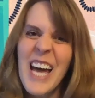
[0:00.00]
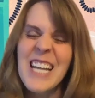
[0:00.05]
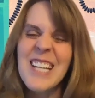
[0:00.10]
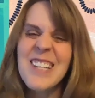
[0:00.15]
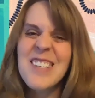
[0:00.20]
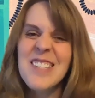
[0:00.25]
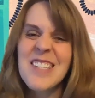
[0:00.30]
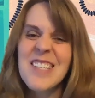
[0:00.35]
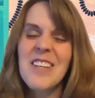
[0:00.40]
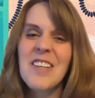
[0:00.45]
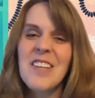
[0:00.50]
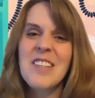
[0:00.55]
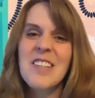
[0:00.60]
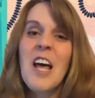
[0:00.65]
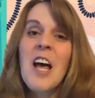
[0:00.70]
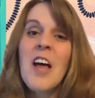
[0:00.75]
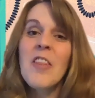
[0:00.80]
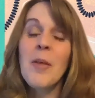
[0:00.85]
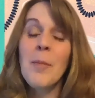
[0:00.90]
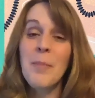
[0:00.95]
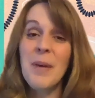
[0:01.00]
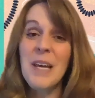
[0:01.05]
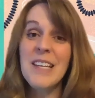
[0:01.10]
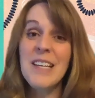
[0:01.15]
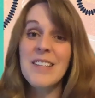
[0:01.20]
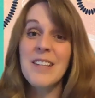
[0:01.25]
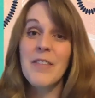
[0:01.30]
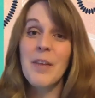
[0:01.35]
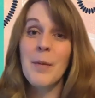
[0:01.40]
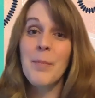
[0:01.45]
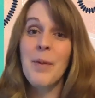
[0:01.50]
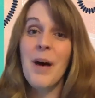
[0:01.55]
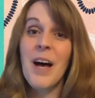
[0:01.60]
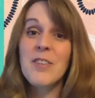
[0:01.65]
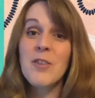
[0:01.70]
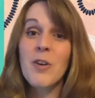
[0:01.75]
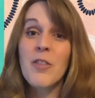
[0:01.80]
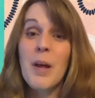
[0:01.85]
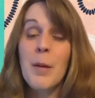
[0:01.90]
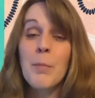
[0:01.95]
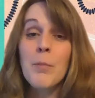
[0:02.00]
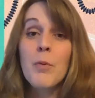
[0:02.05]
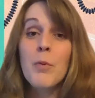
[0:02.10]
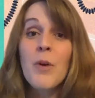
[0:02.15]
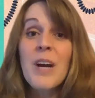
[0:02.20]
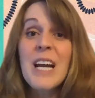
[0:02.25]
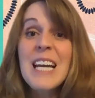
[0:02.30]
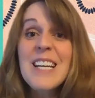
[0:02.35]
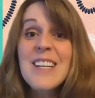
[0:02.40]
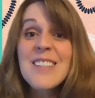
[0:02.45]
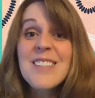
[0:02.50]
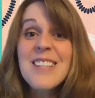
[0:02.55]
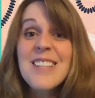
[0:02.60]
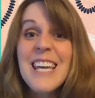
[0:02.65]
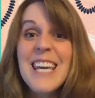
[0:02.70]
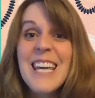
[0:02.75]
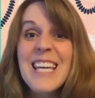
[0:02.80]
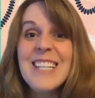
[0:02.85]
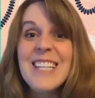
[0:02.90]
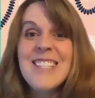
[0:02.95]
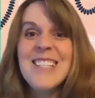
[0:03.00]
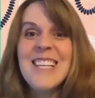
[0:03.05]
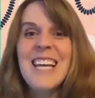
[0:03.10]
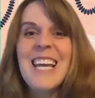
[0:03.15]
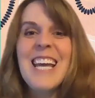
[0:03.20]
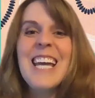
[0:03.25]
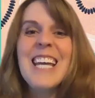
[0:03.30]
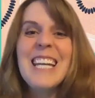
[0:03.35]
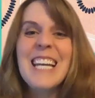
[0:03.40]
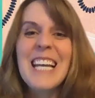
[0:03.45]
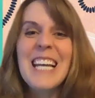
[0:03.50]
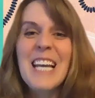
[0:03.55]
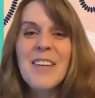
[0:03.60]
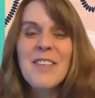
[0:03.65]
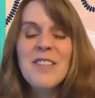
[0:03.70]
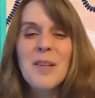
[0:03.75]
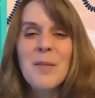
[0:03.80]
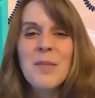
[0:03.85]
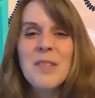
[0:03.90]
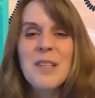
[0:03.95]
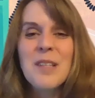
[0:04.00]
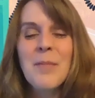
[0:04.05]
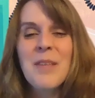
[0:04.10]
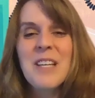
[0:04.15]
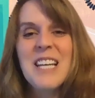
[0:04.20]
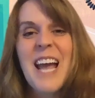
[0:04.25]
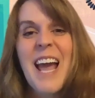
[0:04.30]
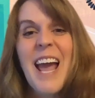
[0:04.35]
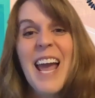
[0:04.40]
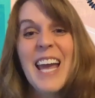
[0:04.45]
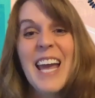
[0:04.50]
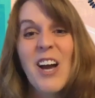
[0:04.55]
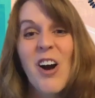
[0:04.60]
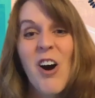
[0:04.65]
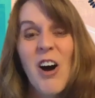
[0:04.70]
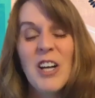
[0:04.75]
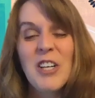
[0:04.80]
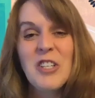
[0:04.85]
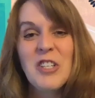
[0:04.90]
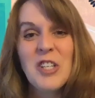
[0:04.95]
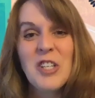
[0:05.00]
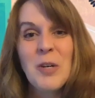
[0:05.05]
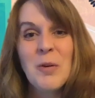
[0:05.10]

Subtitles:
It still is the piece of the puzzle that brings kids in and gives them something to hang on to.